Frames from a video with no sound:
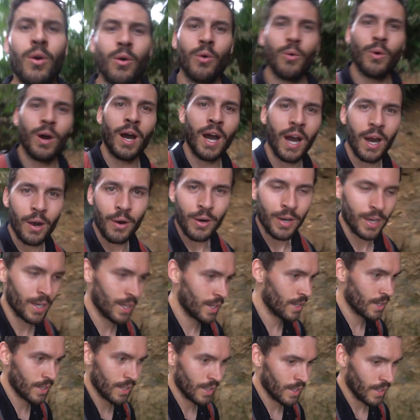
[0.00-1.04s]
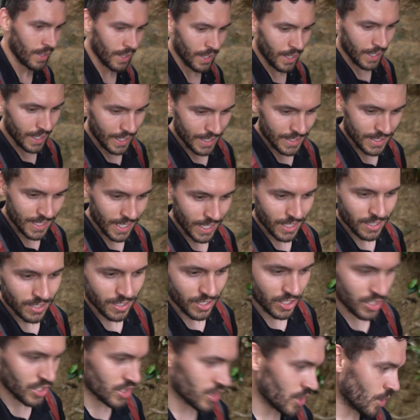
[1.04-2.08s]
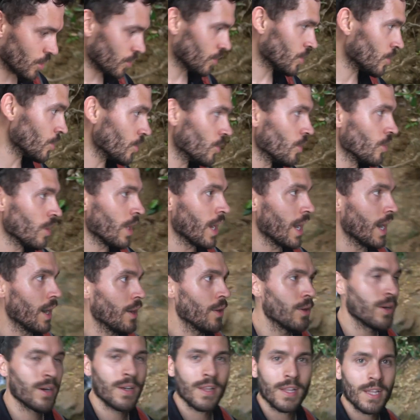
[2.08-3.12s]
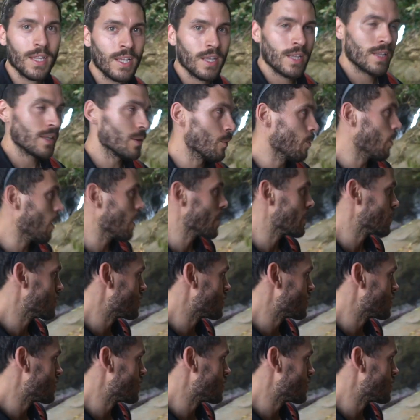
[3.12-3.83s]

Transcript: Wow, It's actually so cool how the water